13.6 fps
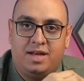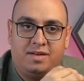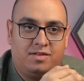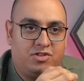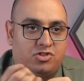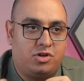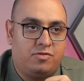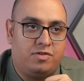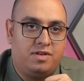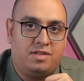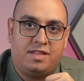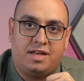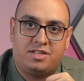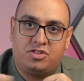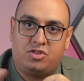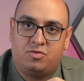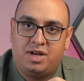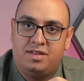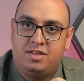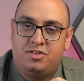at the surface and is
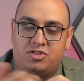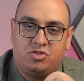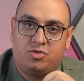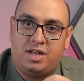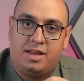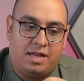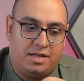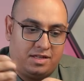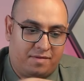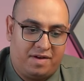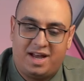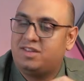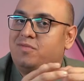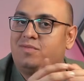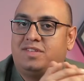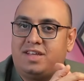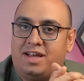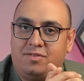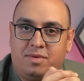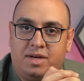directed straight into the vacuum's
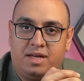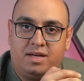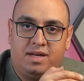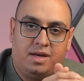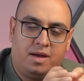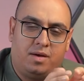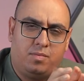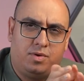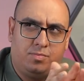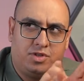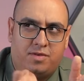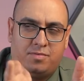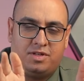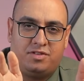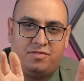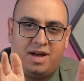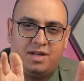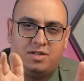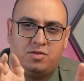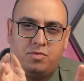dustbin. With previous
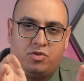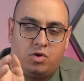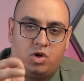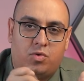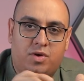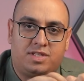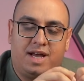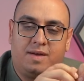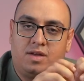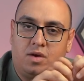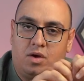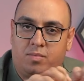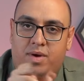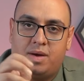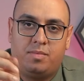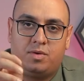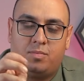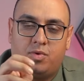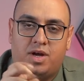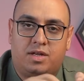vacuums, you always had to open up the
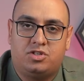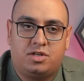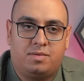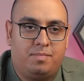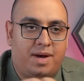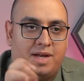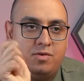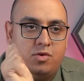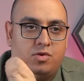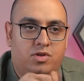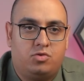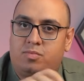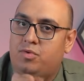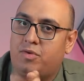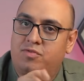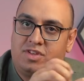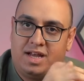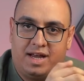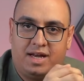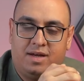brush and manually remove the
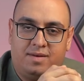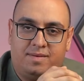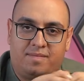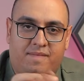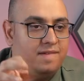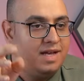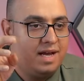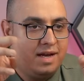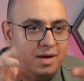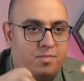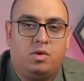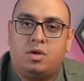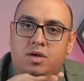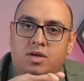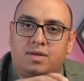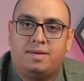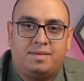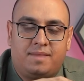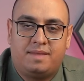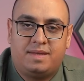hair. Not anymore.
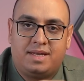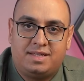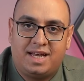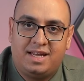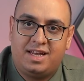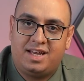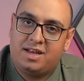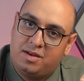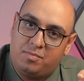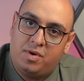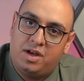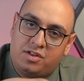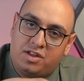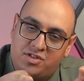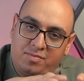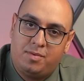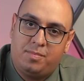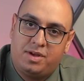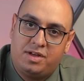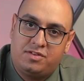A dedicated brush has
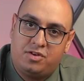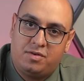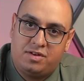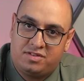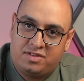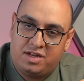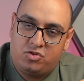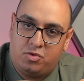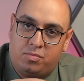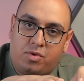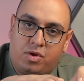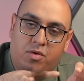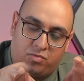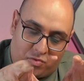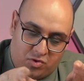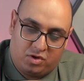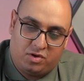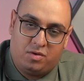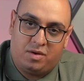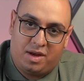been placed on the Satchel Pro for
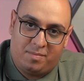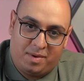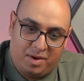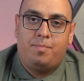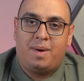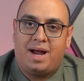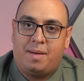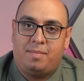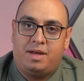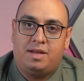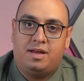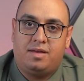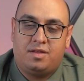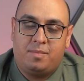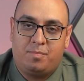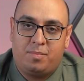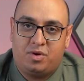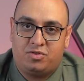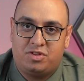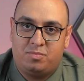you, but in my opinion, the
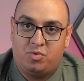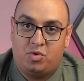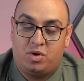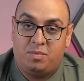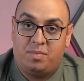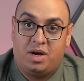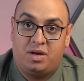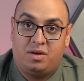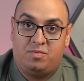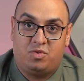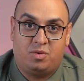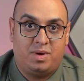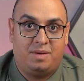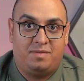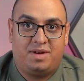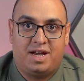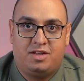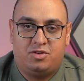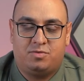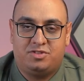most important part of robot
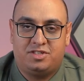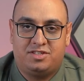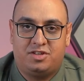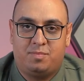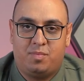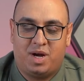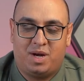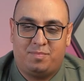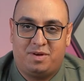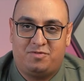vacuums is their mopping